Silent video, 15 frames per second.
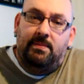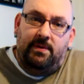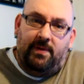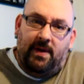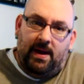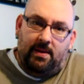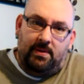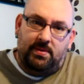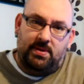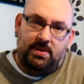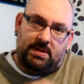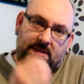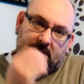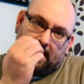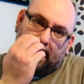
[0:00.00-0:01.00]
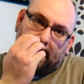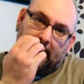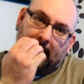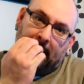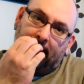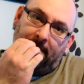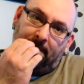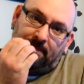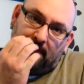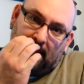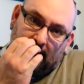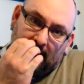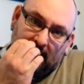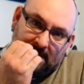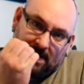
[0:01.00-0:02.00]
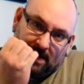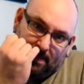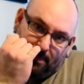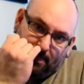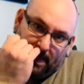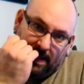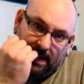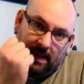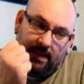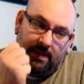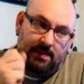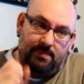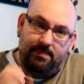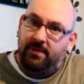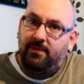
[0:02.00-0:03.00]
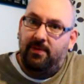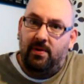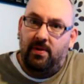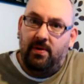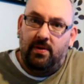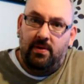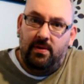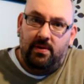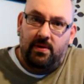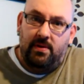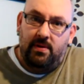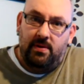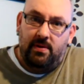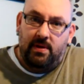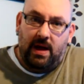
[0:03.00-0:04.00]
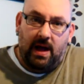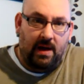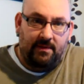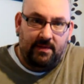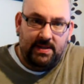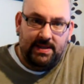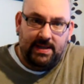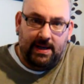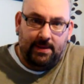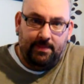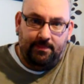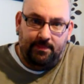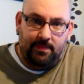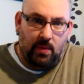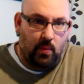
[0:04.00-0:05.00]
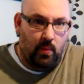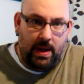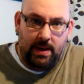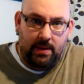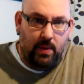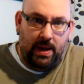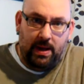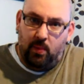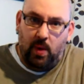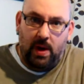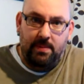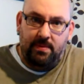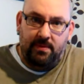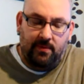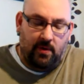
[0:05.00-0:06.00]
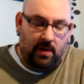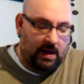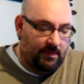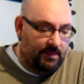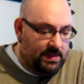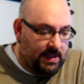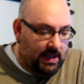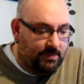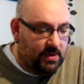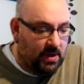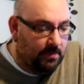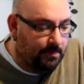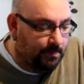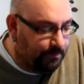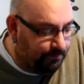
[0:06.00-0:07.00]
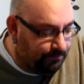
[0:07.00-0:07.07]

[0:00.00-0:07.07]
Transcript: move house, and it's going to be before harvest time, way before harvest time. So